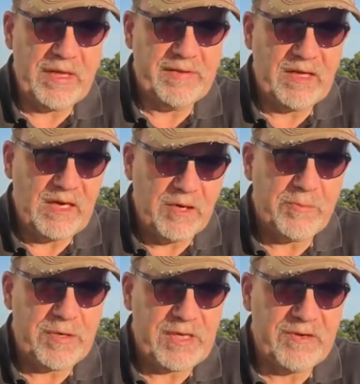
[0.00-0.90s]
and the
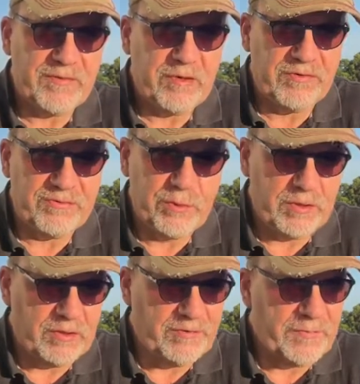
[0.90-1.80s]
harmony of God's
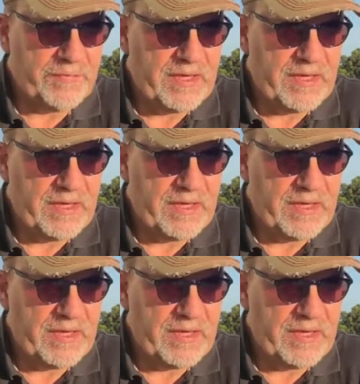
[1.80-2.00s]
world,